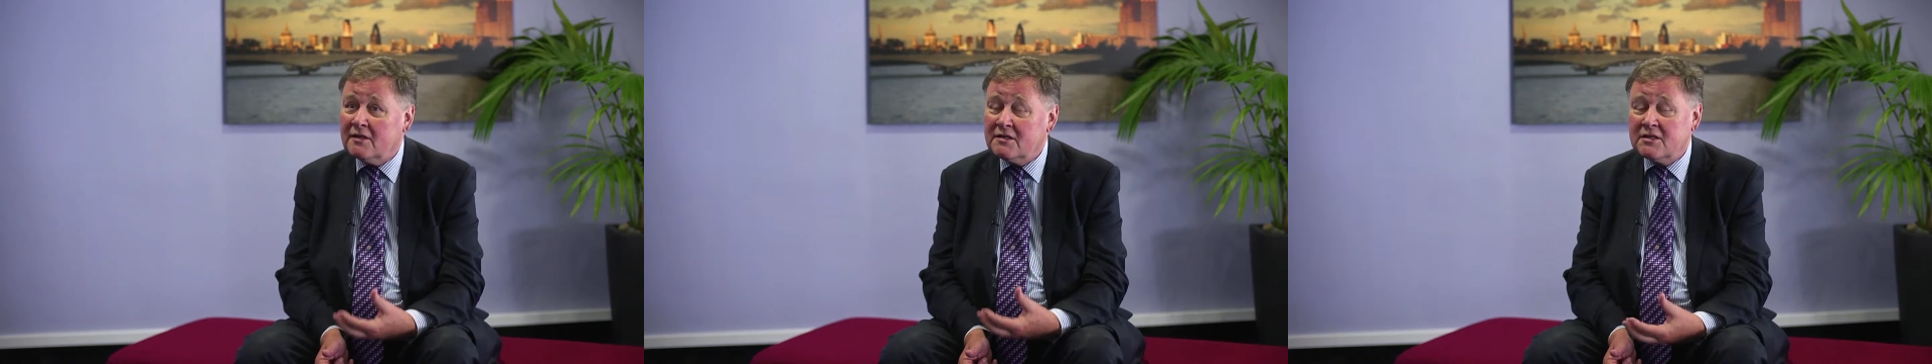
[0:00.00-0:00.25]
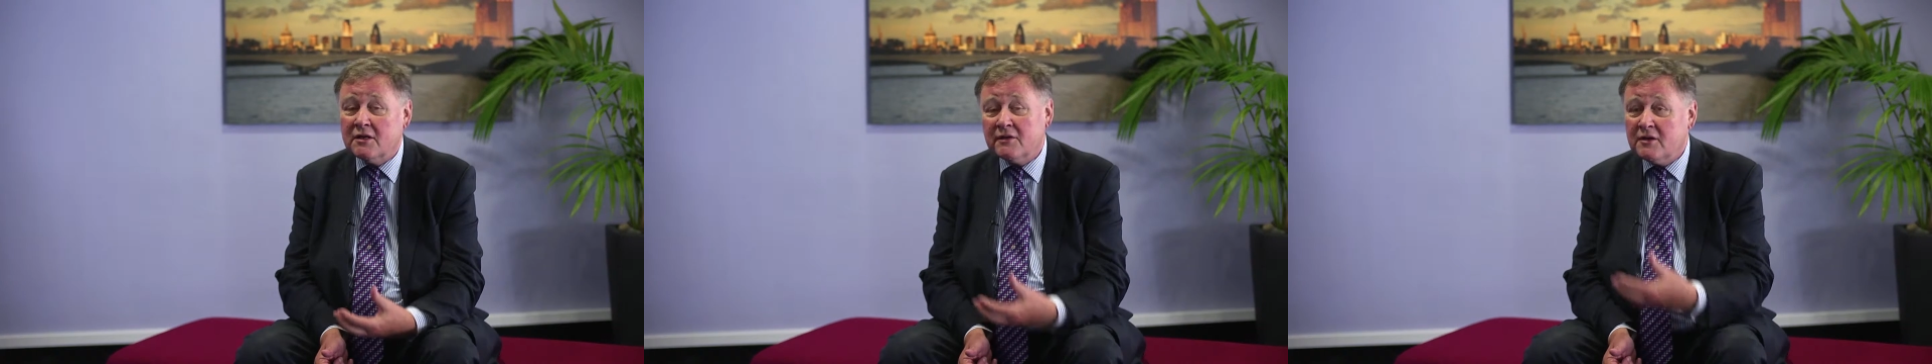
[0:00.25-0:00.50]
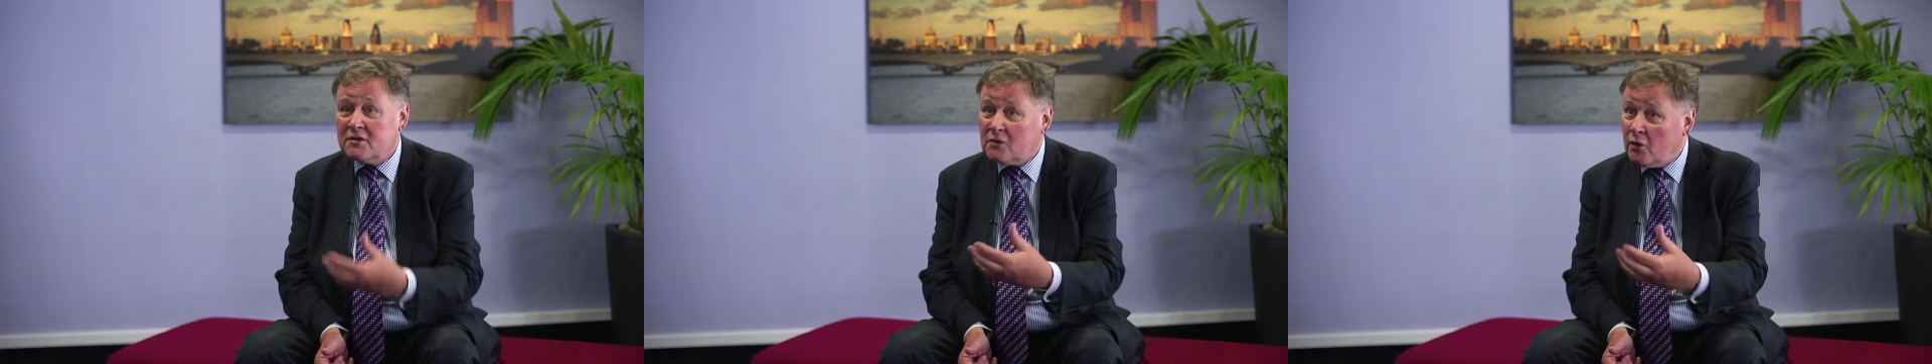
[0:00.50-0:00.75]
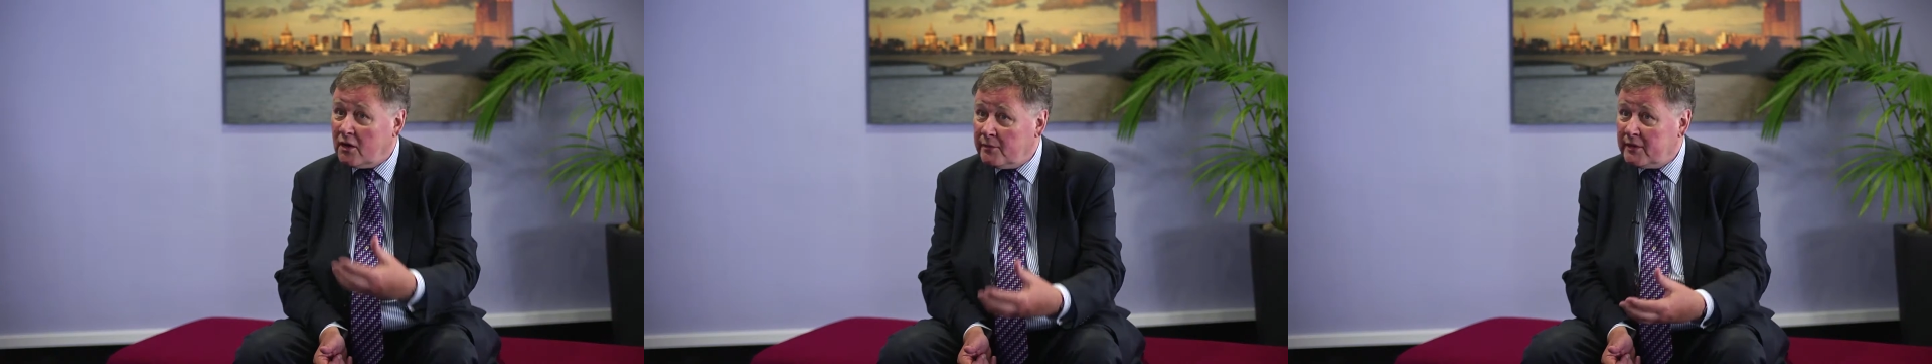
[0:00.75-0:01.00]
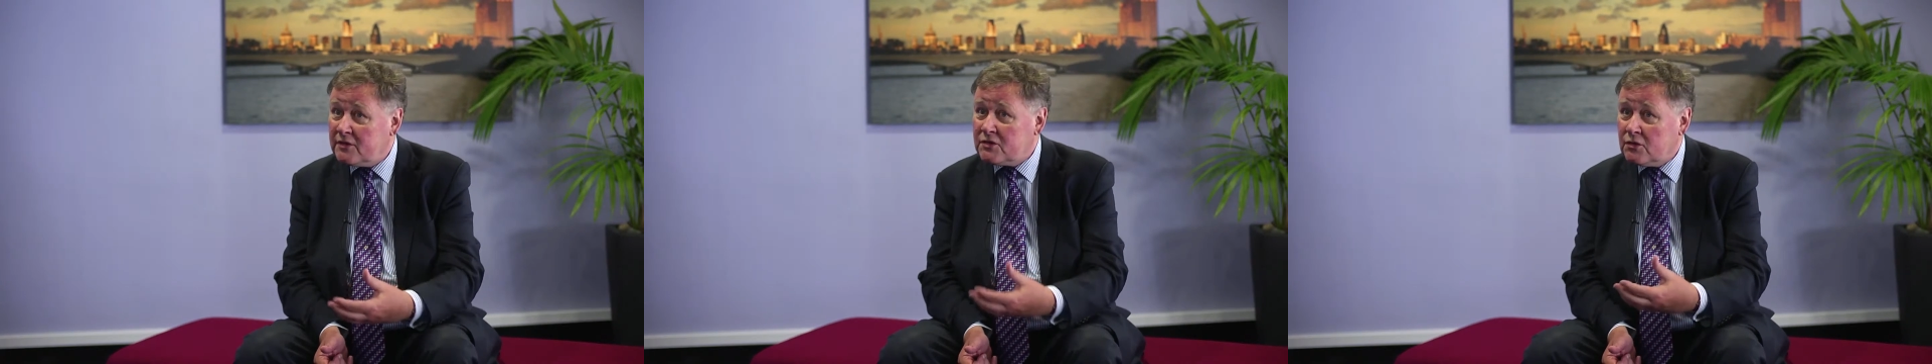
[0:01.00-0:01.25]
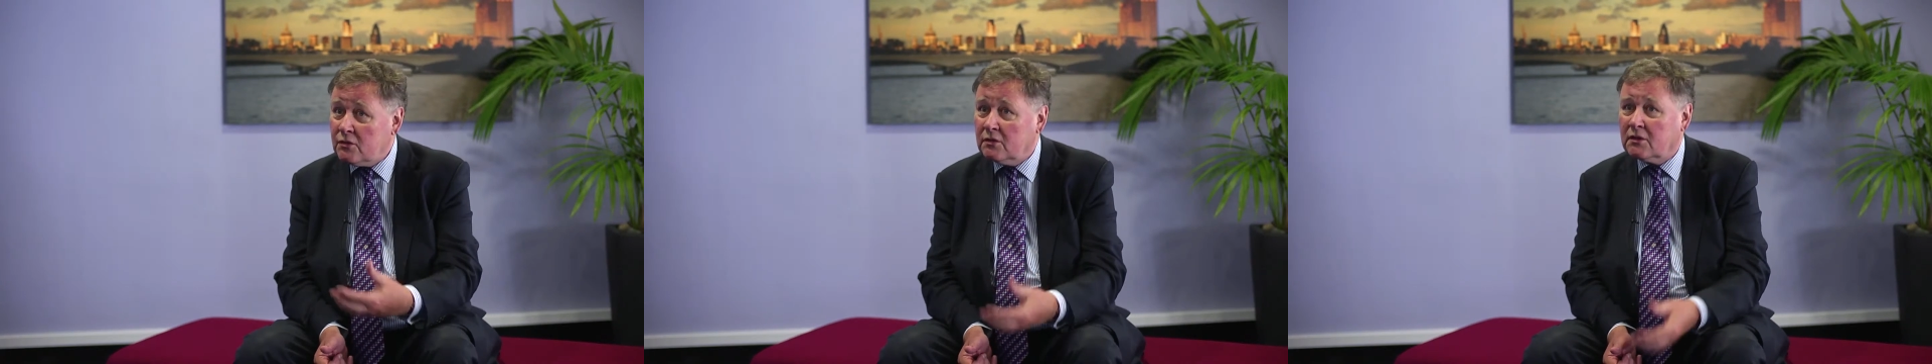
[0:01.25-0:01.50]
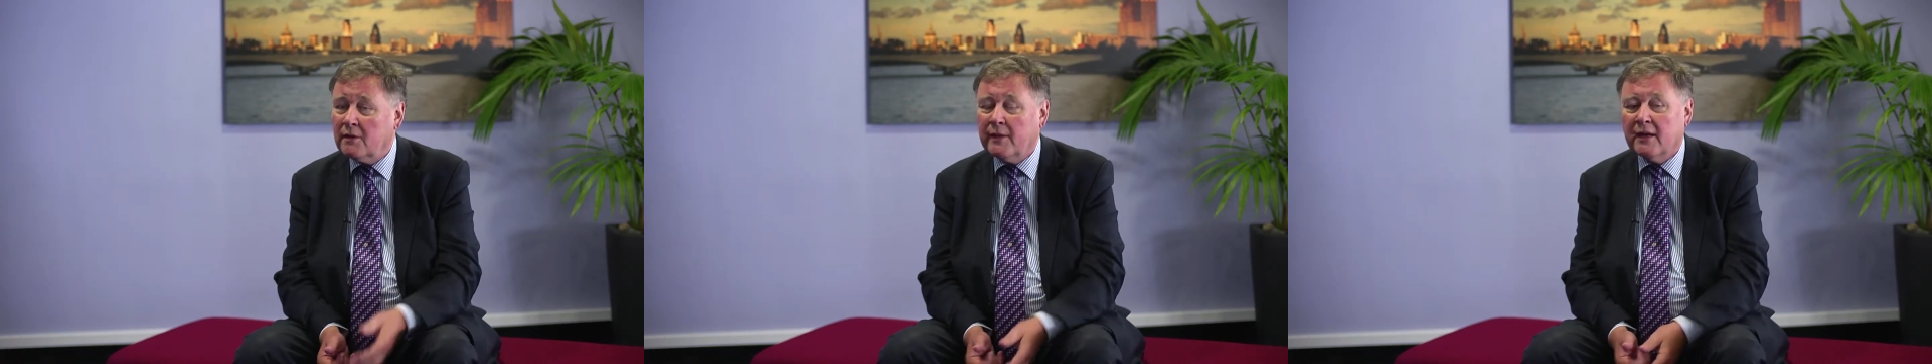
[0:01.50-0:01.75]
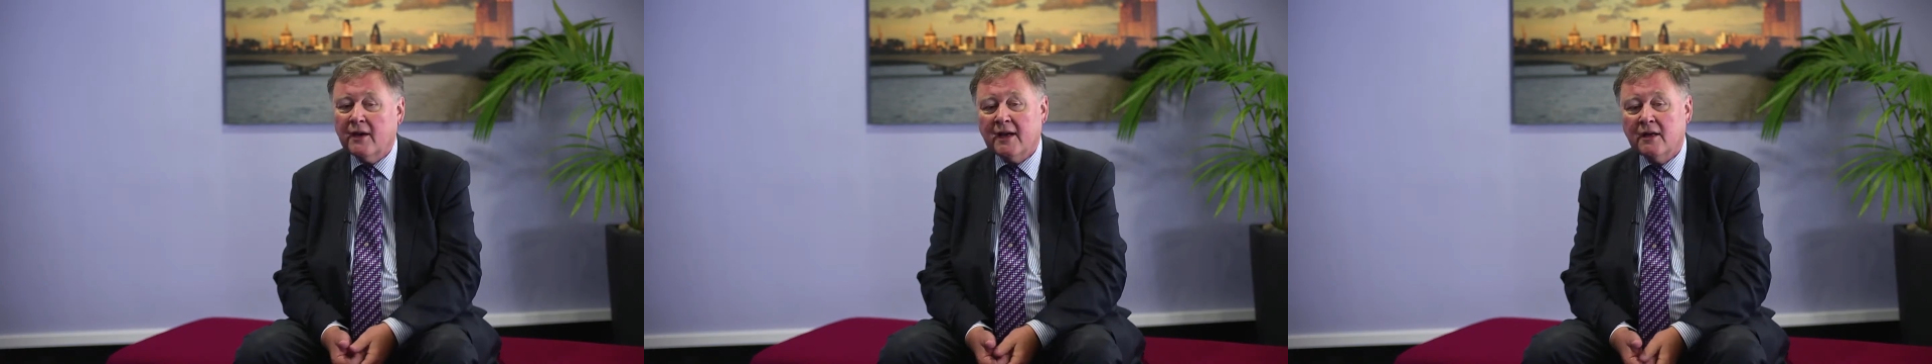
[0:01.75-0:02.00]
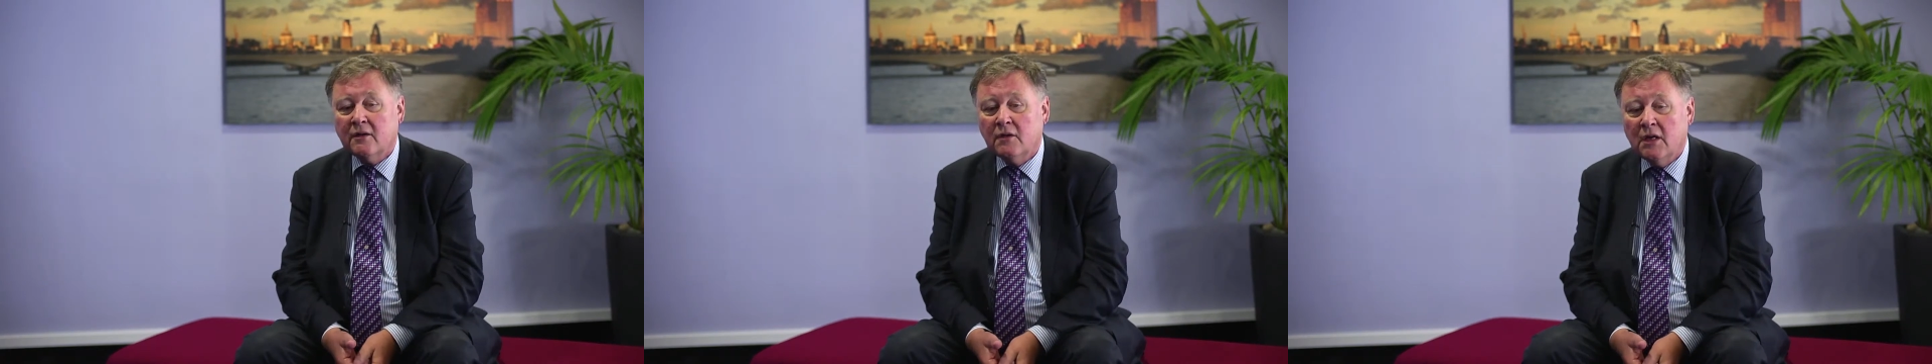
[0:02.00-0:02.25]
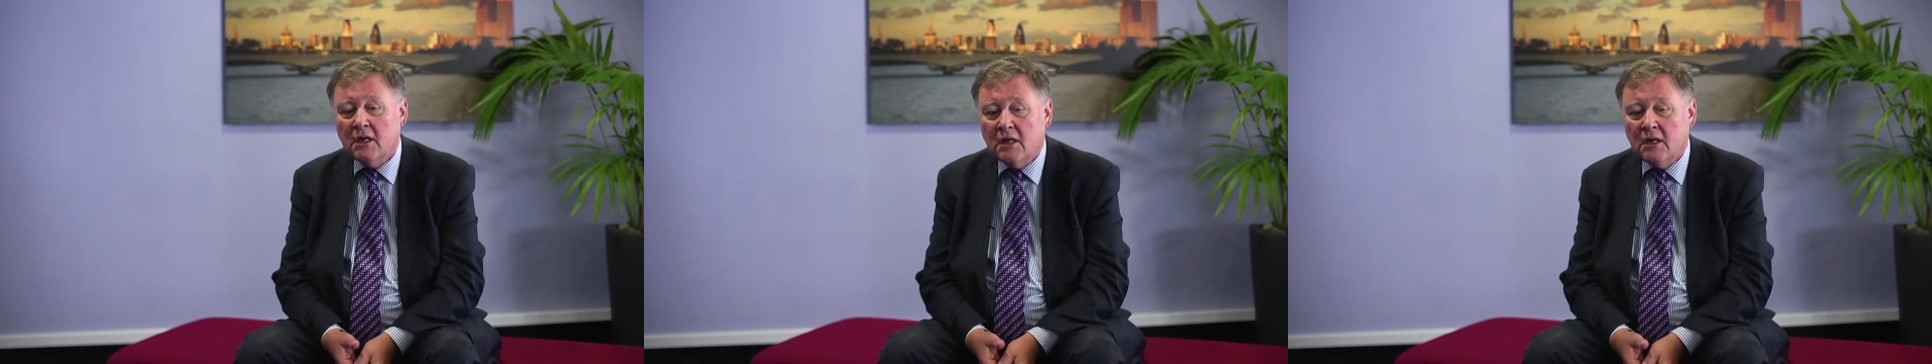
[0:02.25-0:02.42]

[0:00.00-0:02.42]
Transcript: And so there's quite a bit of talk about how